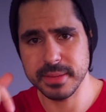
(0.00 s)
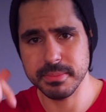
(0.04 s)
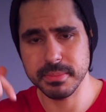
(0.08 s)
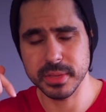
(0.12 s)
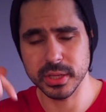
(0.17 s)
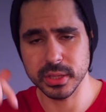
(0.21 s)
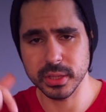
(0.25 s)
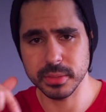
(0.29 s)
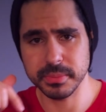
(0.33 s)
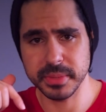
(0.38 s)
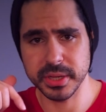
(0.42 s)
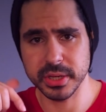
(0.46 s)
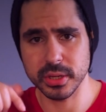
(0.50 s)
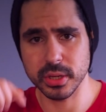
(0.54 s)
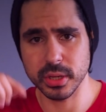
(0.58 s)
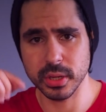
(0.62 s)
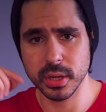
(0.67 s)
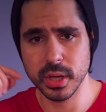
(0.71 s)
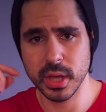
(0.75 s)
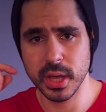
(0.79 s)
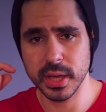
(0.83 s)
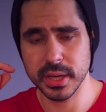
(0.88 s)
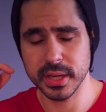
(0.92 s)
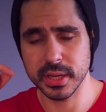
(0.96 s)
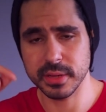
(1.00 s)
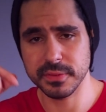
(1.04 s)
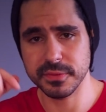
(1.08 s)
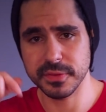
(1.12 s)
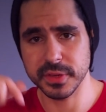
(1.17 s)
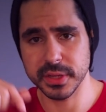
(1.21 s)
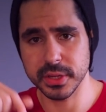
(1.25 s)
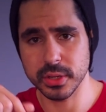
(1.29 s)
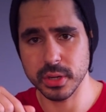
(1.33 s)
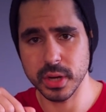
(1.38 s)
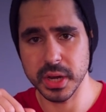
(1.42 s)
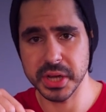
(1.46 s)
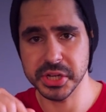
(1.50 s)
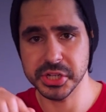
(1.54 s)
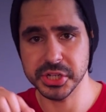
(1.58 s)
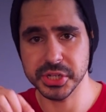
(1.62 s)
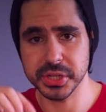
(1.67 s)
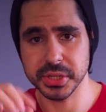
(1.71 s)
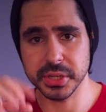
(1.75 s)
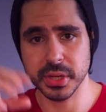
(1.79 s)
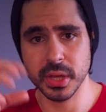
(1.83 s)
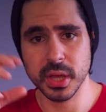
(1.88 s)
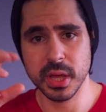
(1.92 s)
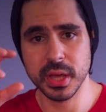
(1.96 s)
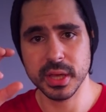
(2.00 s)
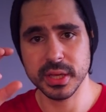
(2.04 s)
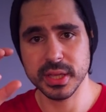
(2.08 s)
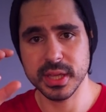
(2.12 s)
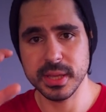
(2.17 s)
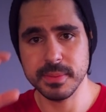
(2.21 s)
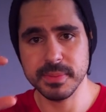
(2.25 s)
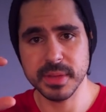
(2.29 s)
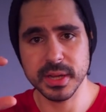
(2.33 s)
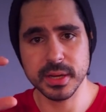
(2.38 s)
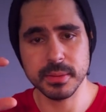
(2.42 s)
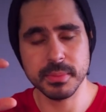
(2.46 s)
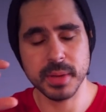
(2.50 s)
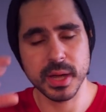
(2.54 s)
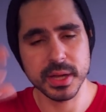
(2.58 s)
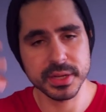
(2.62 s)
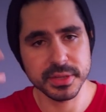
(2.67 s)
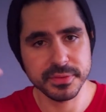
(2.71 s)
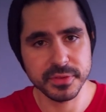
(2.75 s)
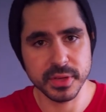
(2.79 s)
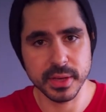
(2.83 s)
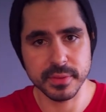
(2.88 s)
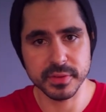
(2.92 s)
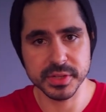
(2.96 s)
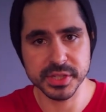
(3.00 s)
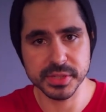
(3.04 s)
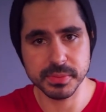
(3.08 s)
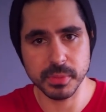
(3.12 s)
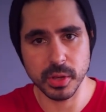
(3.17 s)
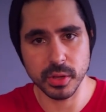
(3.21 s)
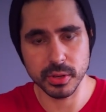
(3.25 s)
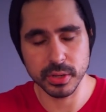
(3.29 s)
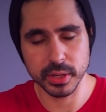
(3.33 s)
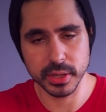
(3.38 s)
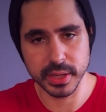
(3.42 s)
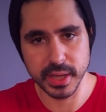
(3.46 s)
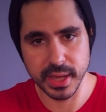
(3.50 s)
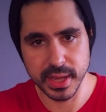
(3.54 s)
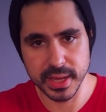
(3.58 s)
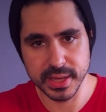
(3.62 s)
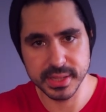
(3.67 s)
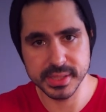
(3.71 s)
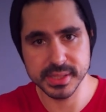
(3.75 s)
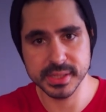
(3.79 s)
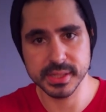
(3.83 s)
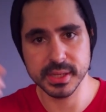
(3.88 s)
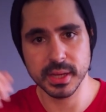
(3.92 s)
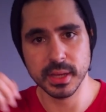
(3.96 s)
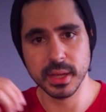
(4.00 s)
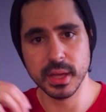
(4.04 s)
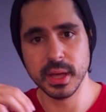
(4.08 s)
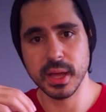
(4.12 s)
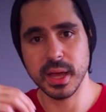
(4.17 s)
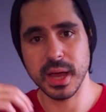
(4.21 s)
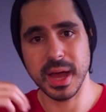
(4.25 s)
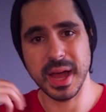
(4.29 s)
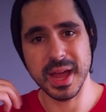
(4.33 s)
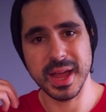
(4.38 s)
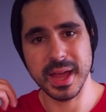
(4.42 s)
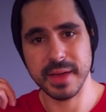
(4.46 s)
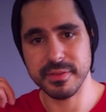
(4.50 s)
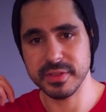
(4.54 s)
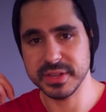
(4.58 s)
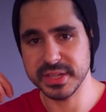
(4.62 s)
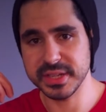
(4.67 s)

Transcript: millimeter configuration. Keep that in mind if you have a smaller case. I have a